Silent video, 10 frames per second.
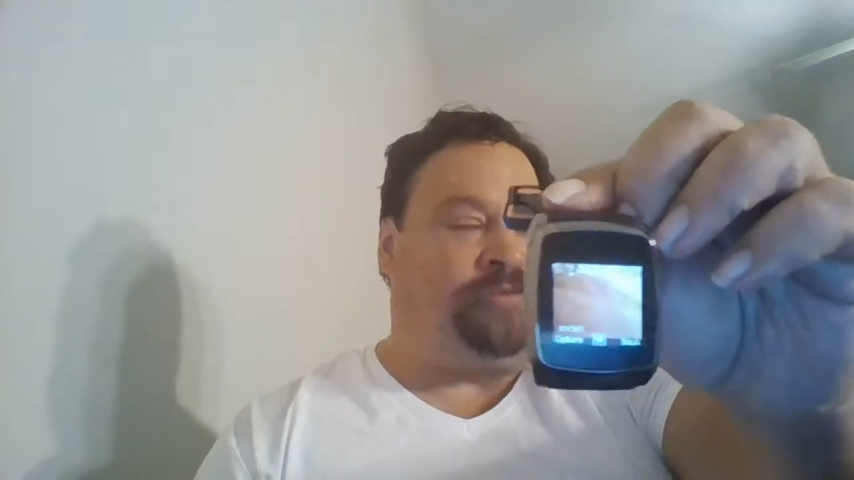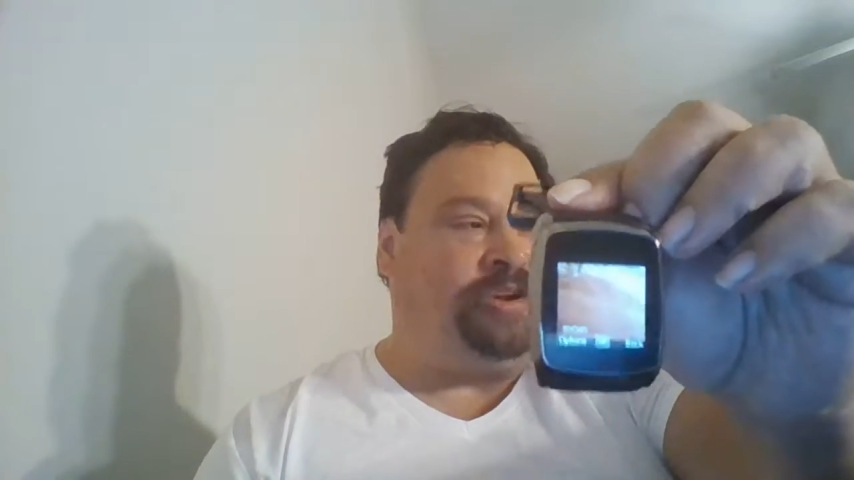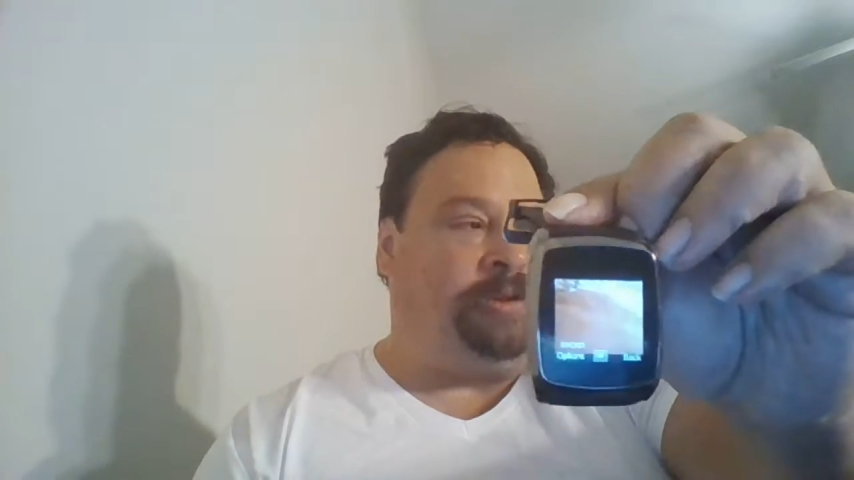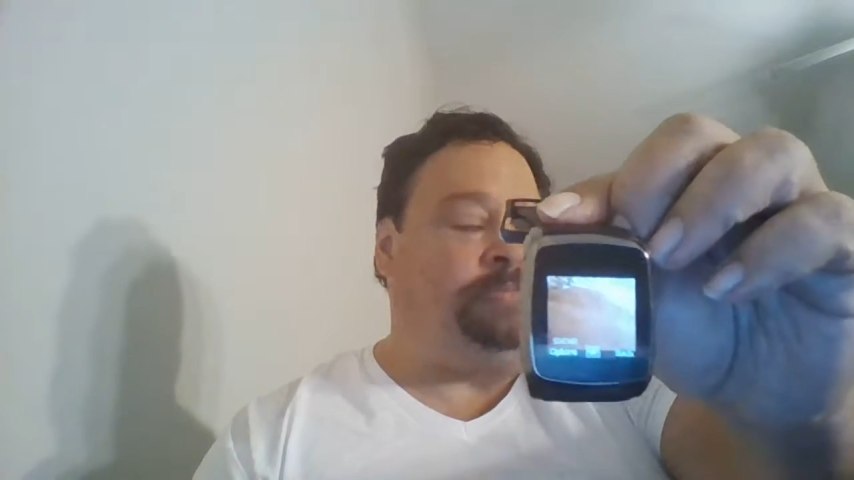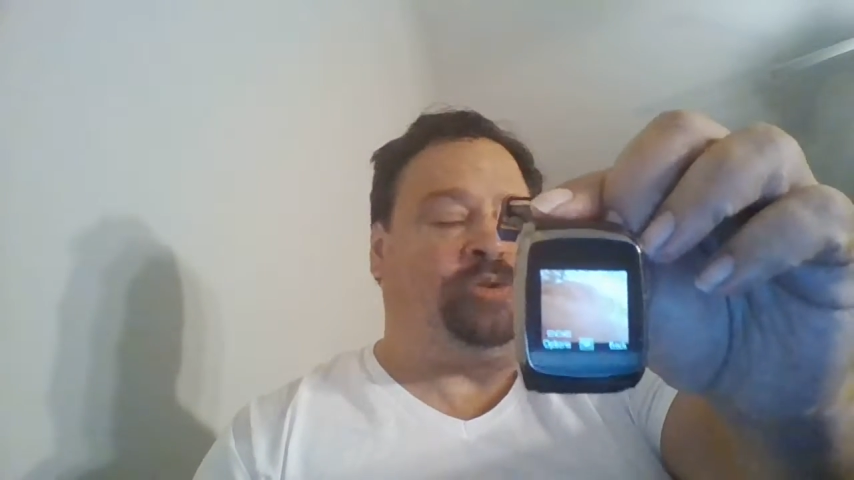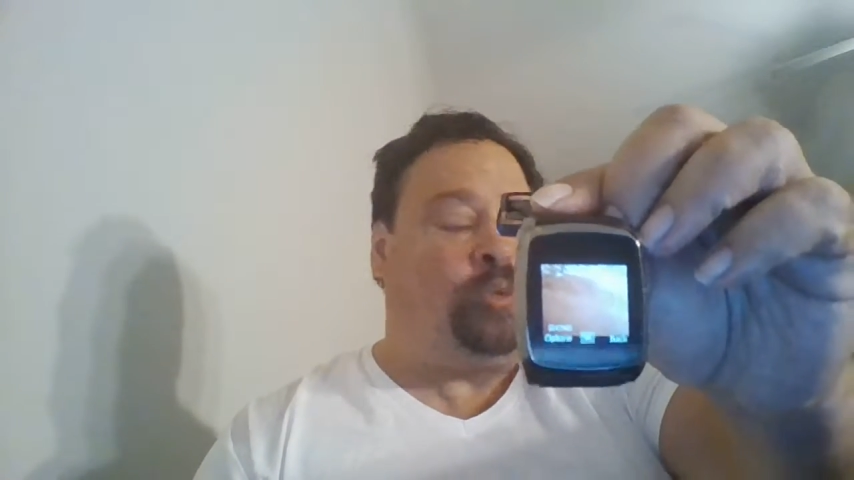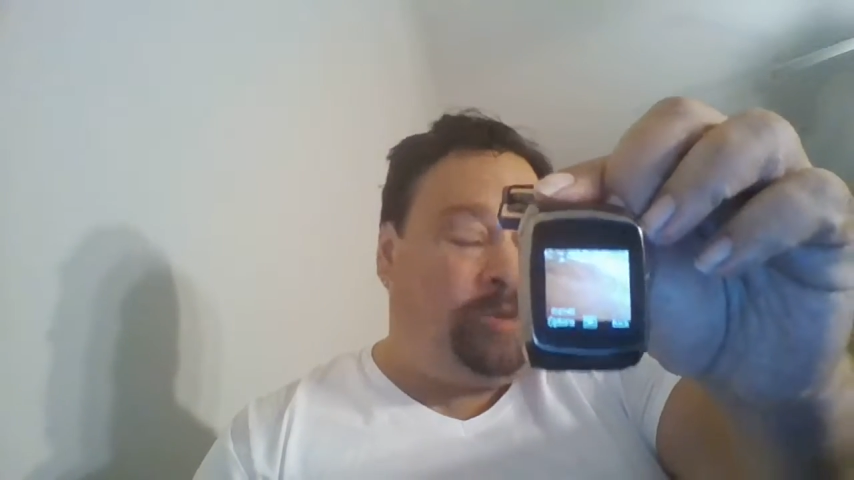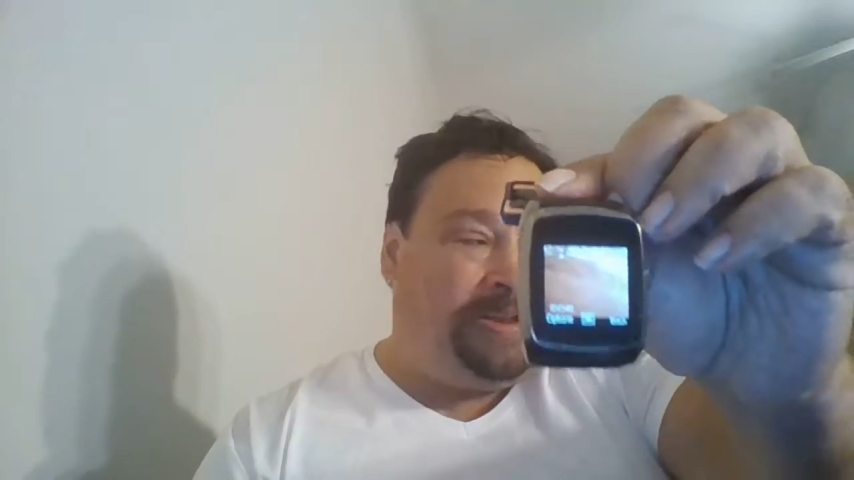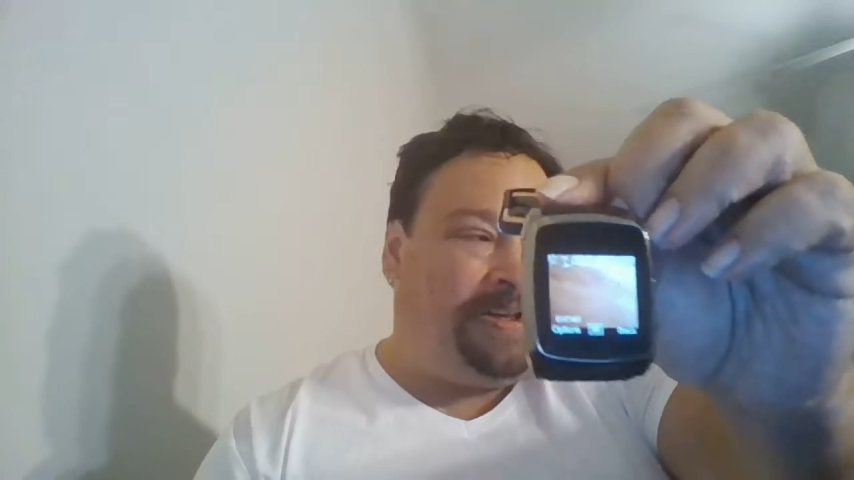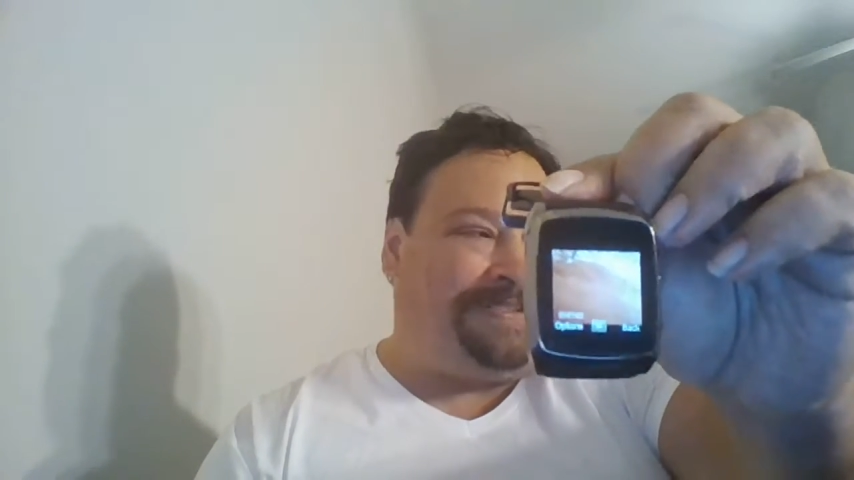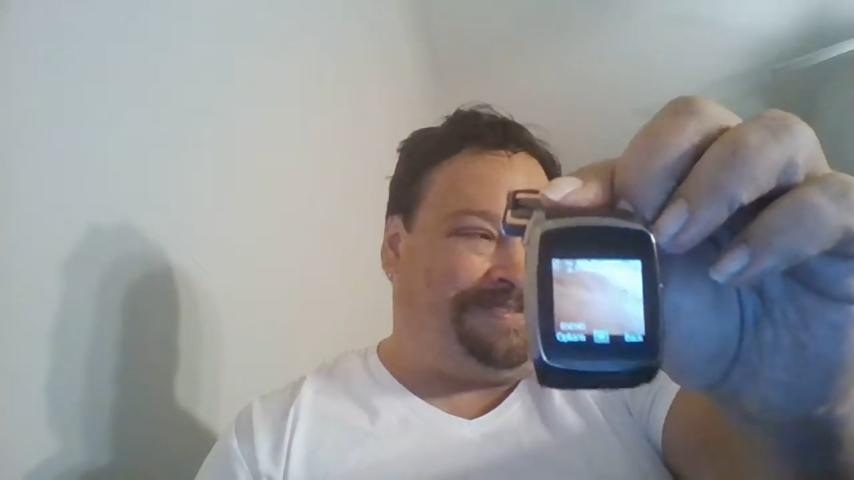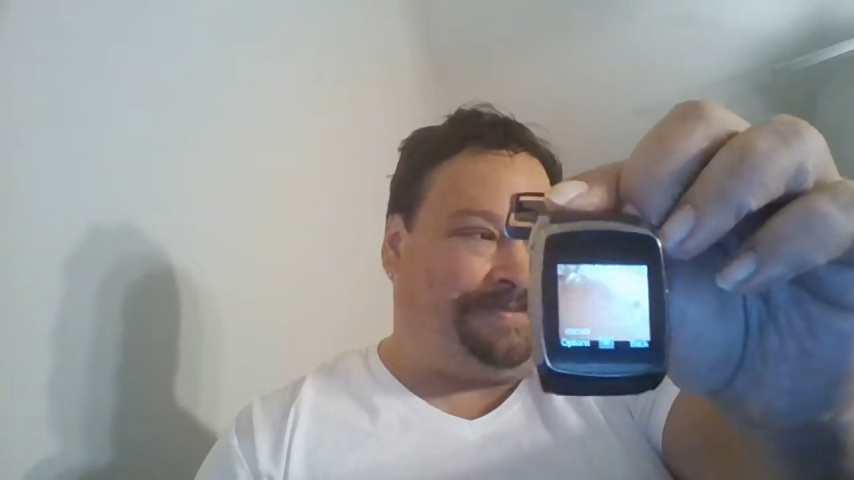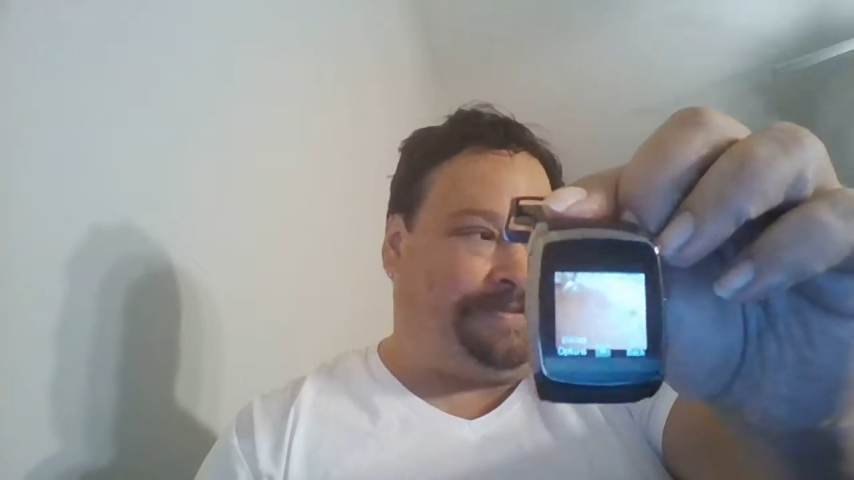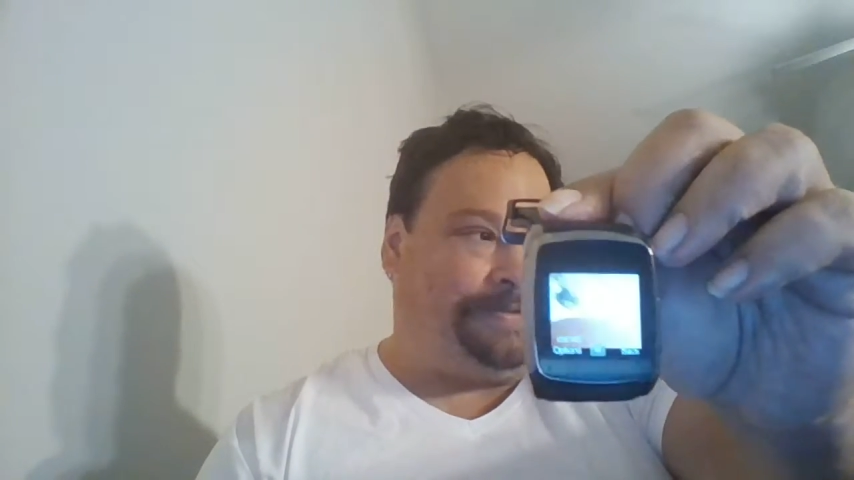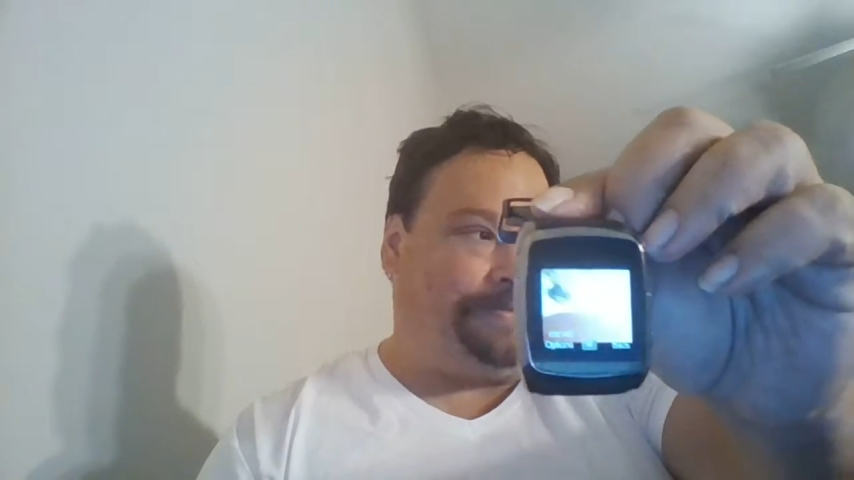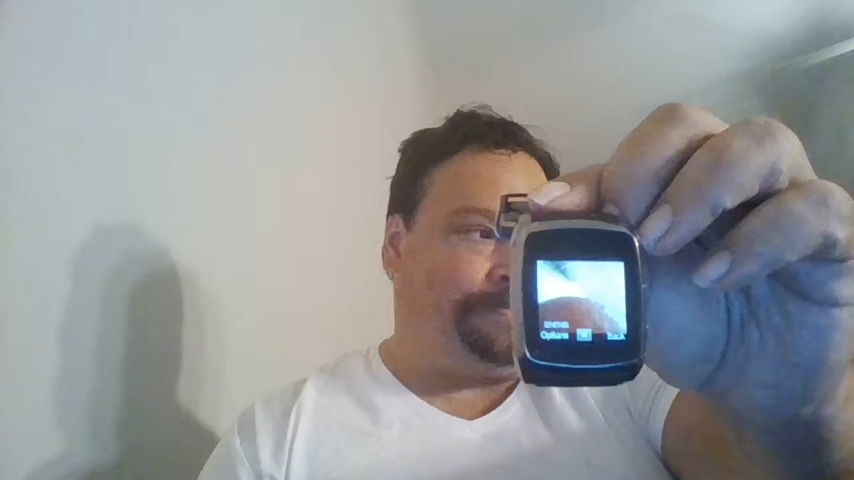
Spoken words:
freedoms or we don't, right?